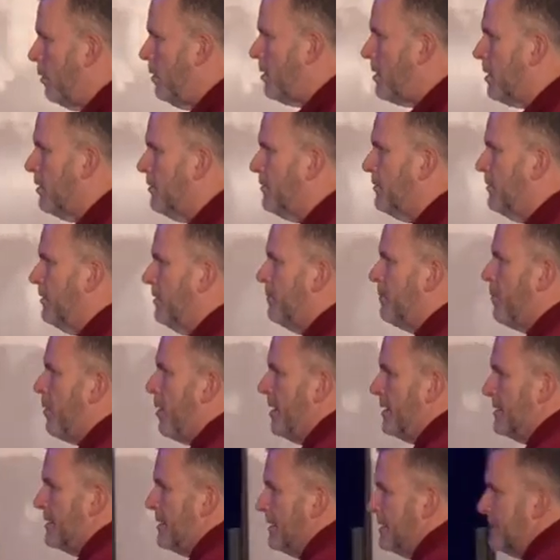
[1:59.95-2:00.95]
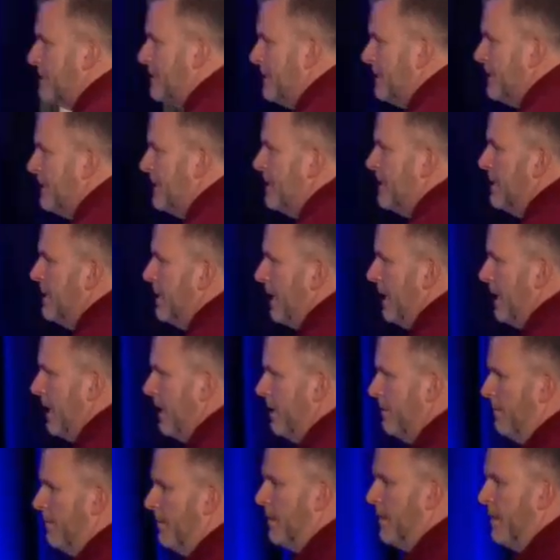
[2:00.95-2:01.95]
go through the process.
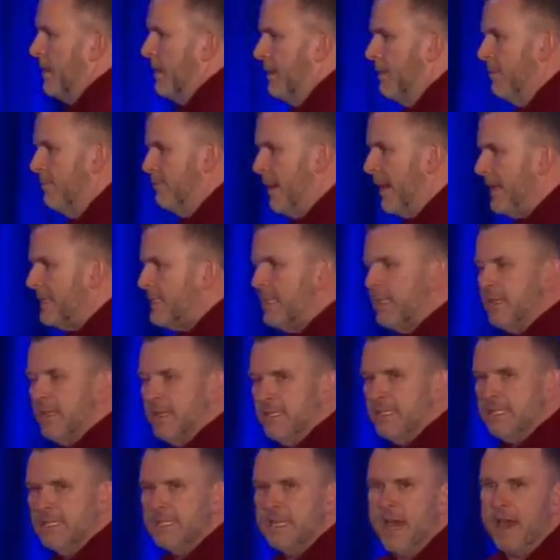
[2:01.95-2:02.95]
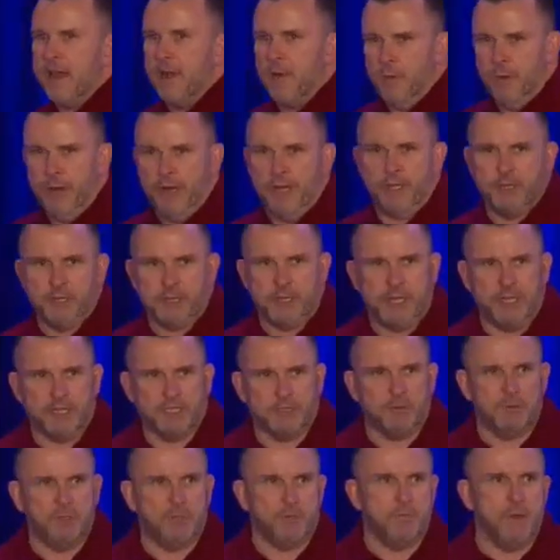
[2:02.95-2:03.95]
Basically, this is how to read your
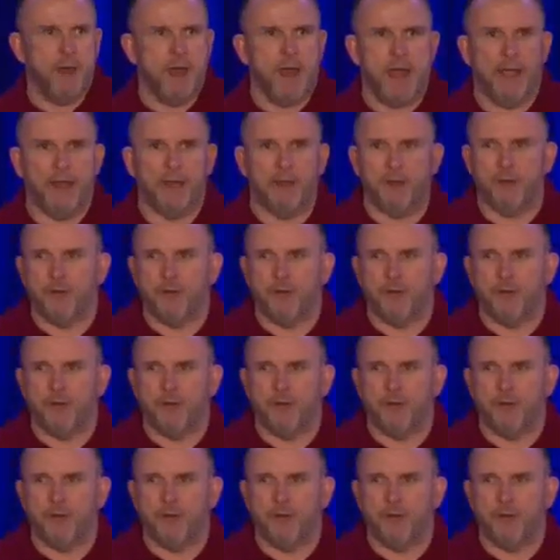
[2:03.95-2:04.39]
customer's mind. You're